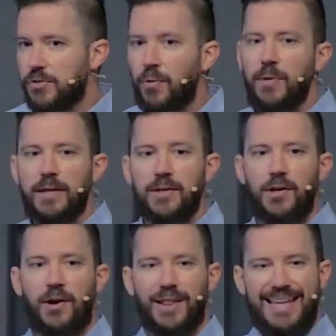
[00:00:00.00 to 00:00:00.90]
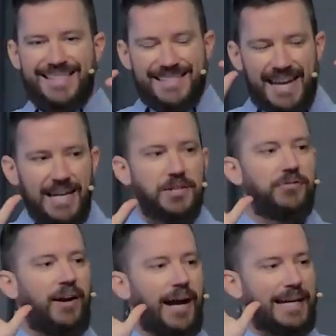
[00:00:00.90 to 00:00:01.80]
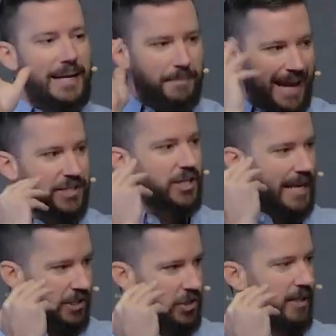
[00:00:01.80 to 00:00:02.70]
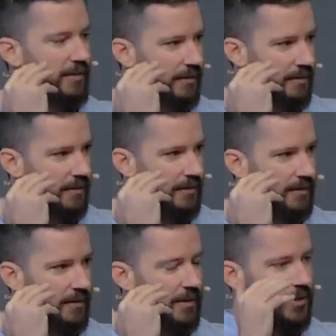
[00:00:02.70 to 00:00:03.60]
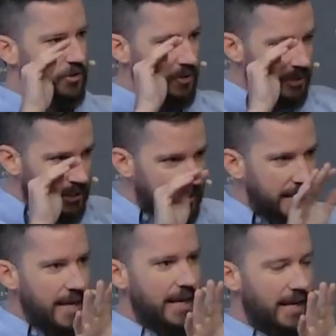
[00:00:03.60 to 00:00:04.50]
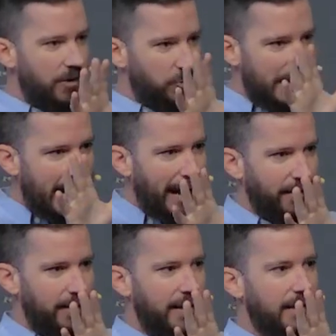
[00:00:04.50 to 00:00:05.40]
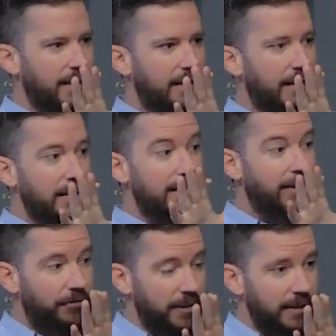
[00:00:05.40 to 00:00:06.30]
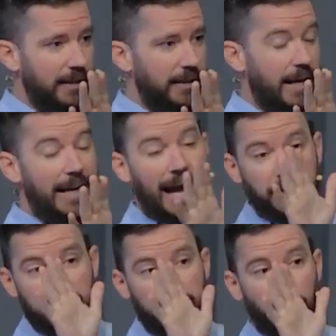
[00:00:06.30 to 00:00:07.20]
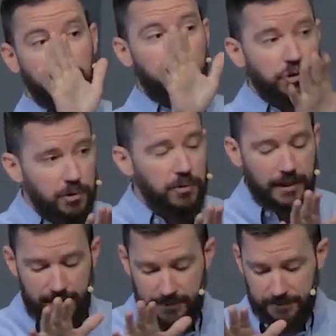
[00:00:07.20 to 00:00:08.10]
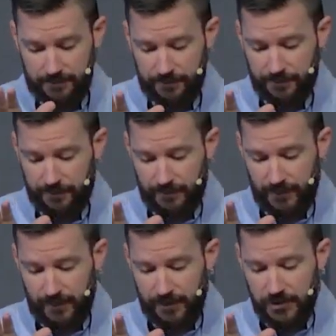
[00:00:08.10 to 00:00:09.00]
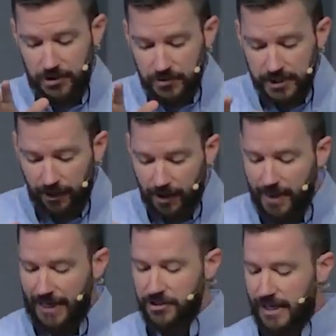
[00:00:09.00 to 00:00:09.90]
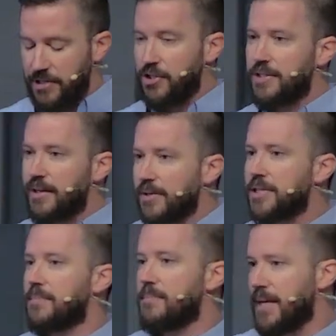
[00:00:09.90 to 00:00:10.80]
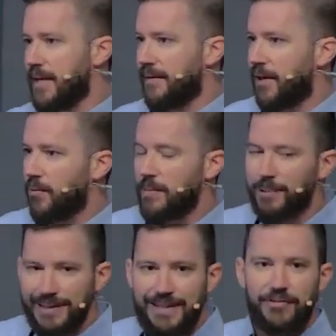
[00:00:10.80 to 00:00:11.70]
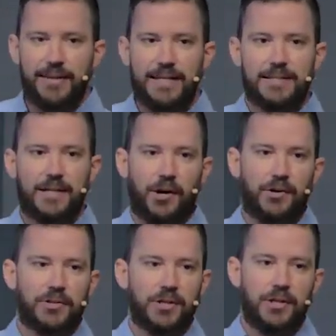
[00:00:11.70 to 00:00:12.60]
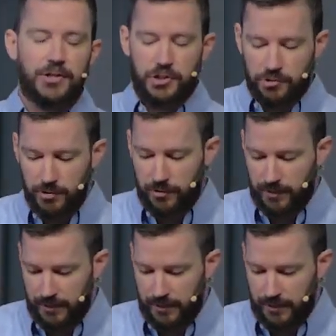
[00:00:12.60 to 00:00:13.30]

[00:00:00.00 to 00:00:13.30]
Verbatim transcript: what we can call a sanctified imagination to see reality differently and actually more truly. Using our imagination doesn't mean that we believe things that aren't true.